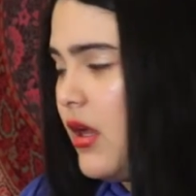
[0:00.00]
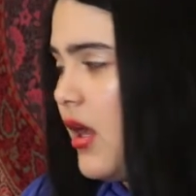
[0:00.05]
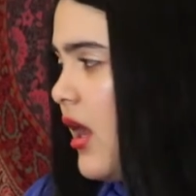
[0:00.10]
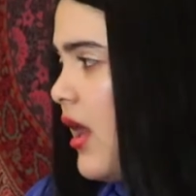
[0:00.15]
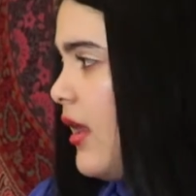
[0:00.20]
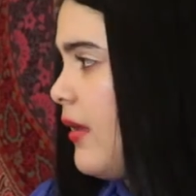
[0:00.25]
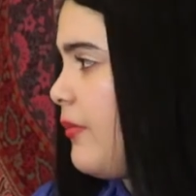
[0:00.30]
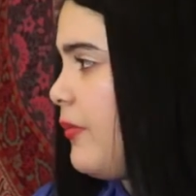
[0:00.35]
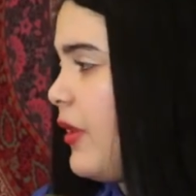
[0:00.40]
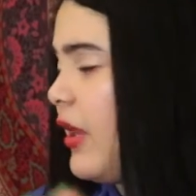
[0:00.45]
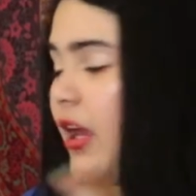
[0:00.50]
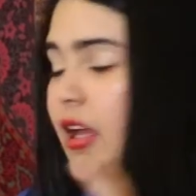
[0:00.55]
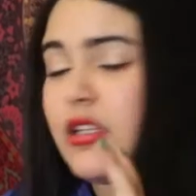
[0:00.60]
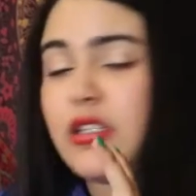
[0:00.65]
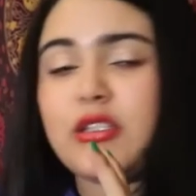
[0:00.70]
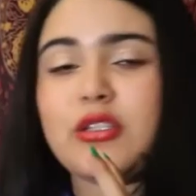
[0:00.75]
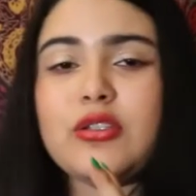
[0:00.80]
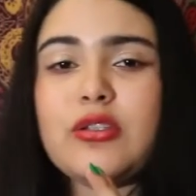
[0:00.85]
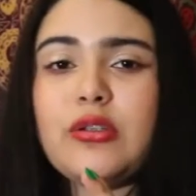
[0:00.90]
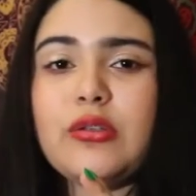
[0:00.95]
I've
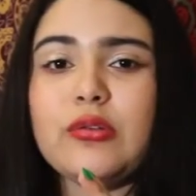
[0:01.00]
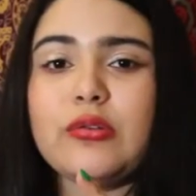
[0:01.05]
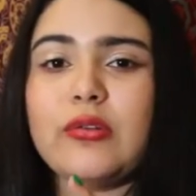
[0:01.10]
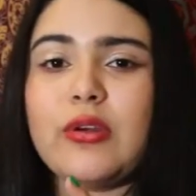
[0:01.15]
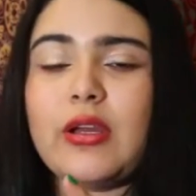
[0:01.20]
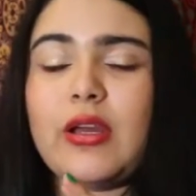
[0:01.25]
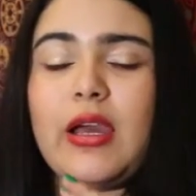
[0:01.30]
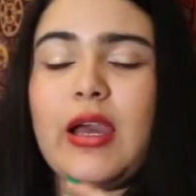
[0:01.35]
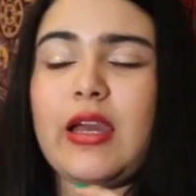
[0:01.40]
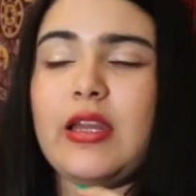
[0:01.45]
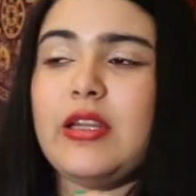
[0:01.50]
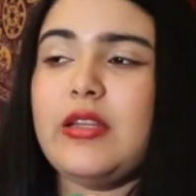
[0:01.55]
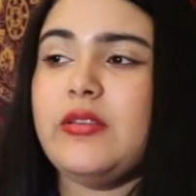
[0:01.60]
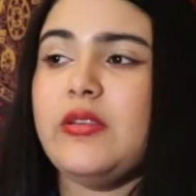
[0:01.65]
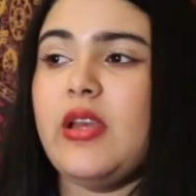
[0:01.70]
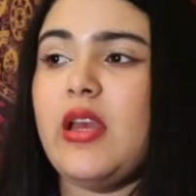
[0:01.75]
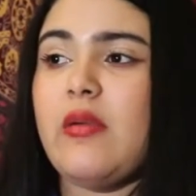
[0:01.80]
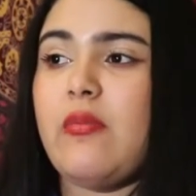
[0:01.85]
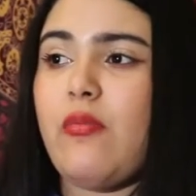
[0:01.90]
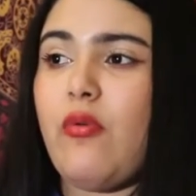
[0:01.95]
got two and I need
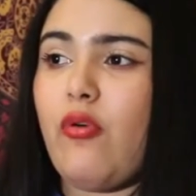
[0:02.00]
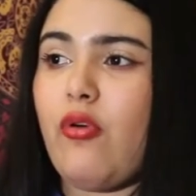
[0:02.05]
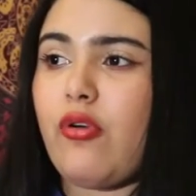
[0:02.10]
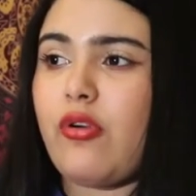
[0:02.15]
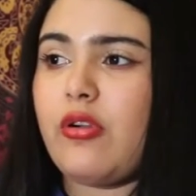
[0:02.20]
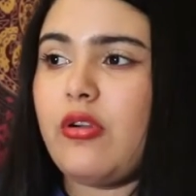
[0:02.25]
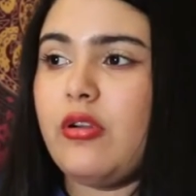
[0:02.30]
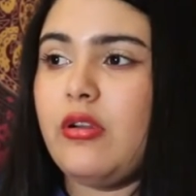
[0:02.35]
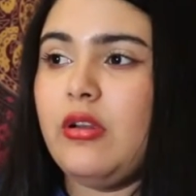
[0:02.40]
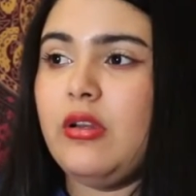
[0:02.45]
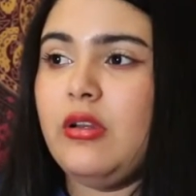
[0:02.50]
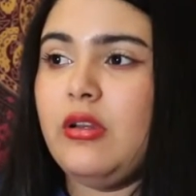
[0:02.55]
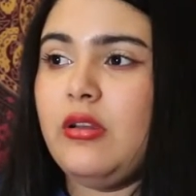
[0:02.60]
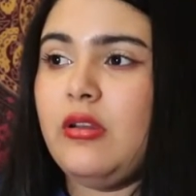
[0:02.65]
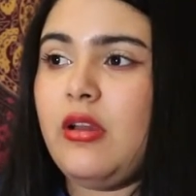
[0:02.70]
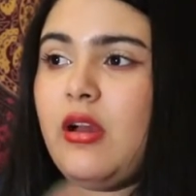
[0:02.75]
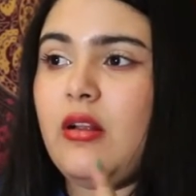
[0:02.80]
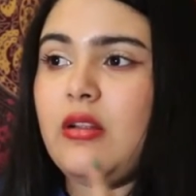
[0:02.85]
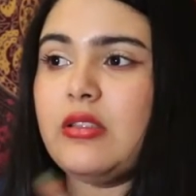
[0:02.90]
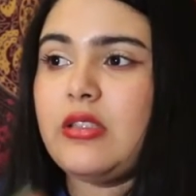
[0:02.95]
to get more.
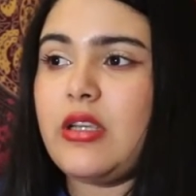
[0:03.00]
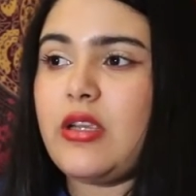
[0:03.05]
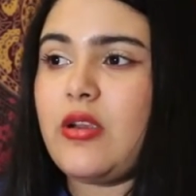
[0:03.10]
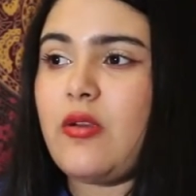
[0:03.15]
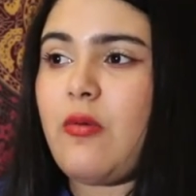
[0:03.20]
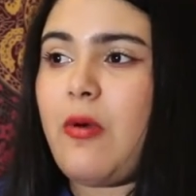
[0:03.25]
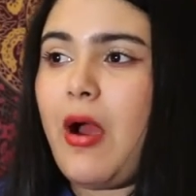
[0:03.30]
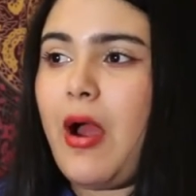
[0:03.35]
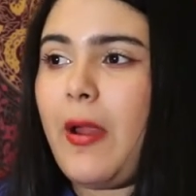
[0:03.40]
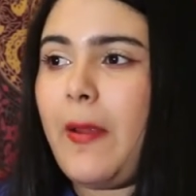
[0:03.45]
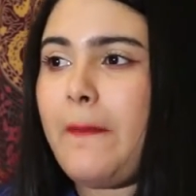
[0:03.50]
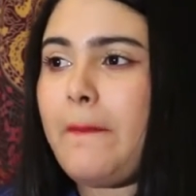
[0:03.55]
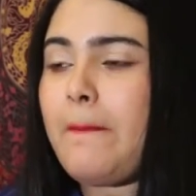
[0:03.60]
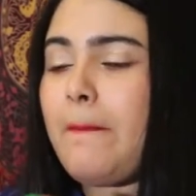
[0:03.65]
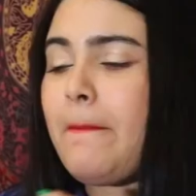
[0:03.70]
I'll tell you why.